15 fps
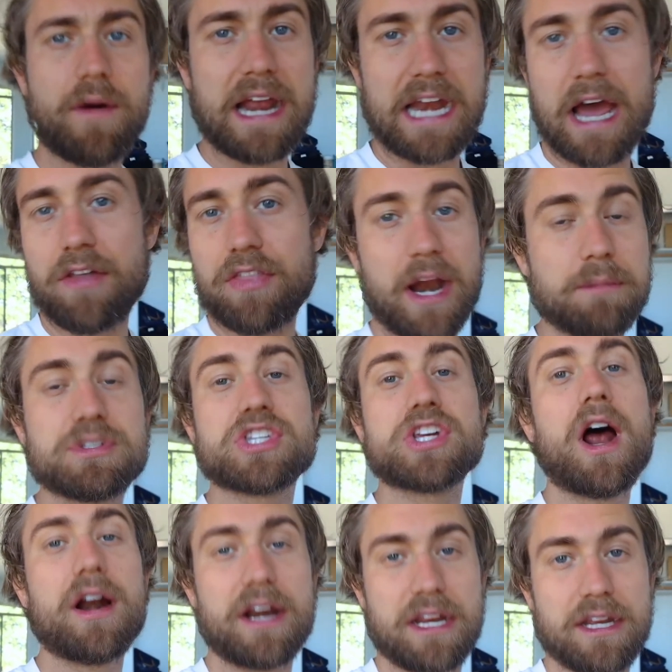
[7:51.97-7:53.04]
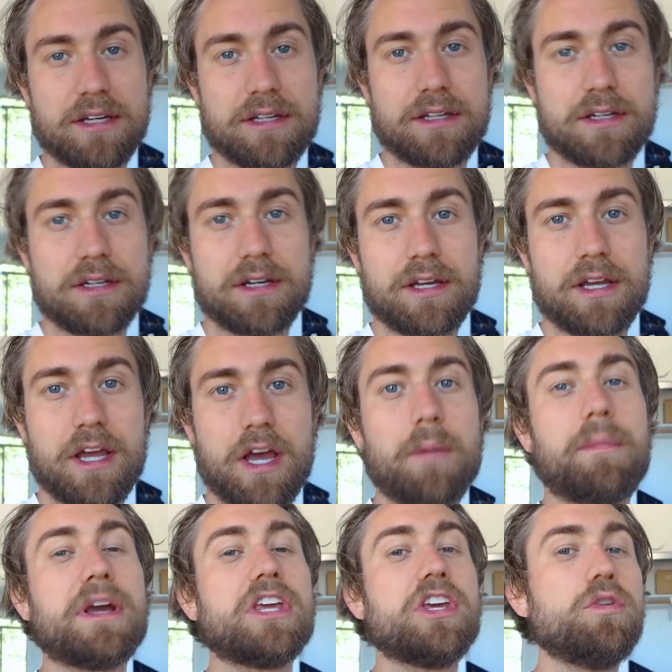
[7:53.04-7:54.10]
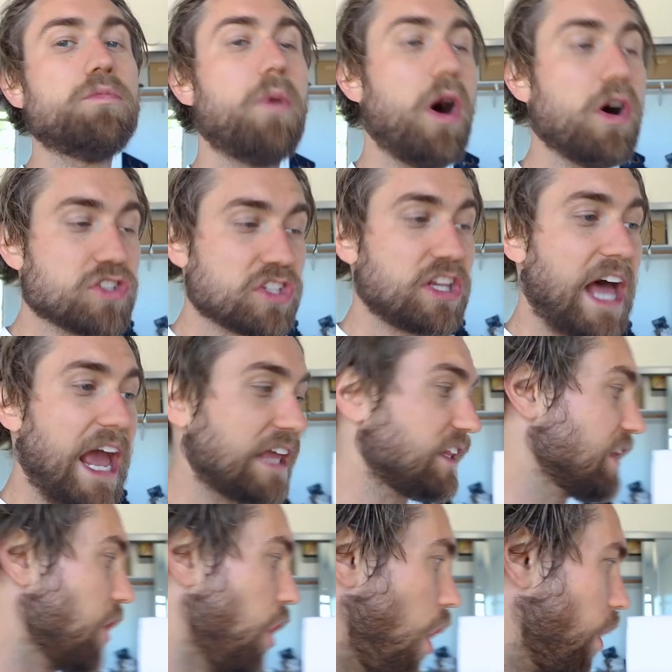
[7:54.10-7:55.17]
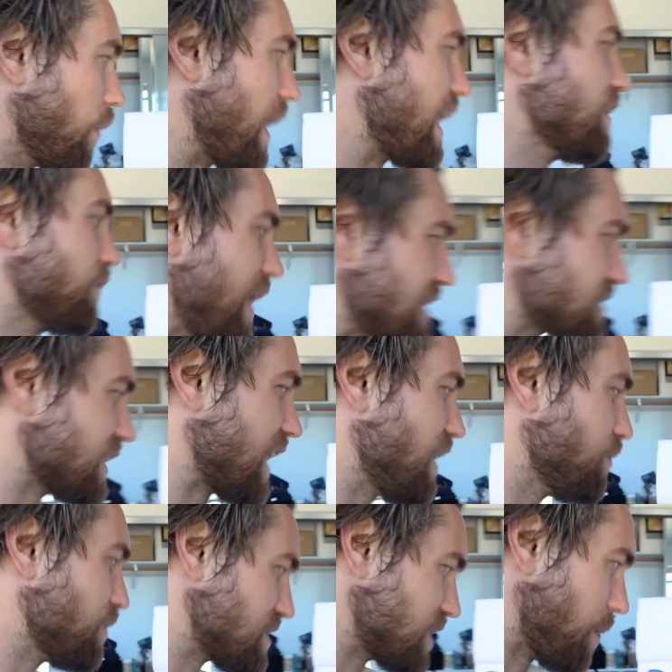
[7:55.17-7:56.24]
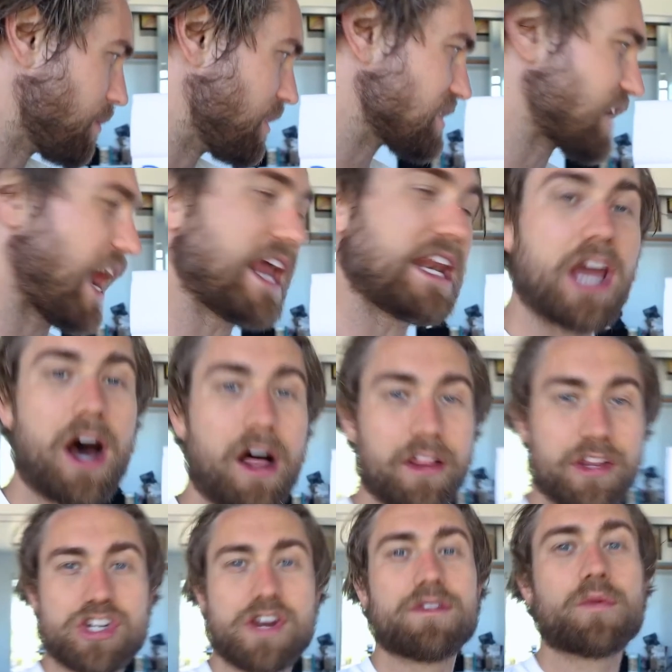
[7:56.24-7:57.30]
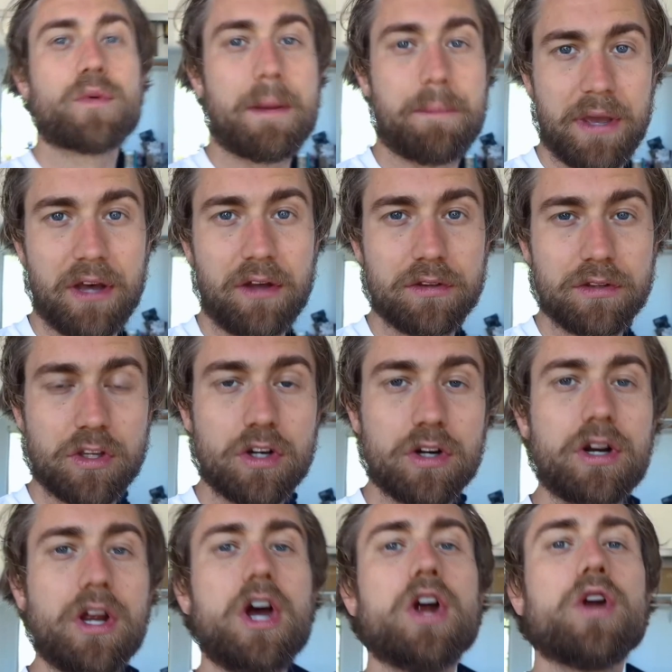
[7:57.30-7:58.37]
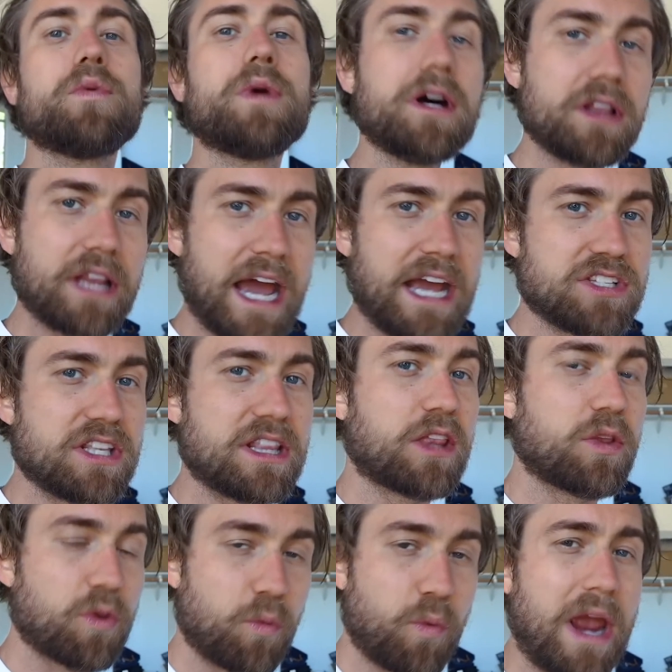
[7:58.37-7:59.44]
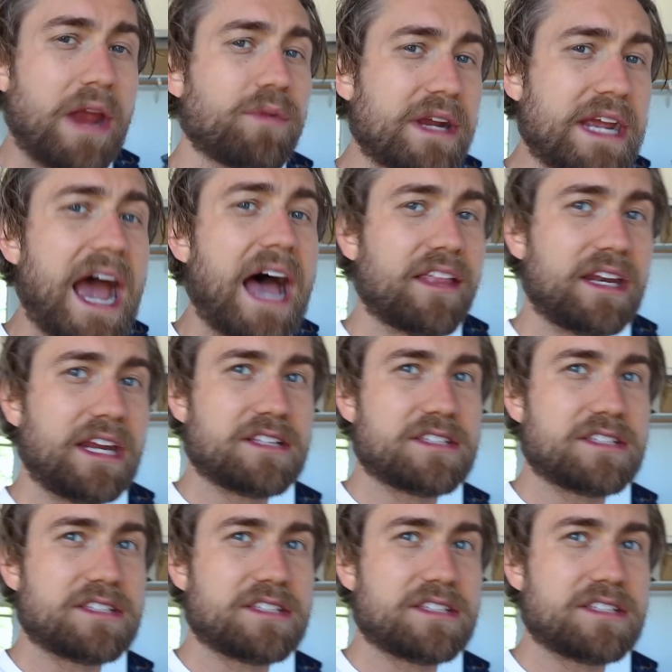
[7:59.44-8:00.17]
right now, then I'm sorry. But you most likely already resonate with some of this ideology of the red pill. You're realizing that the way reality is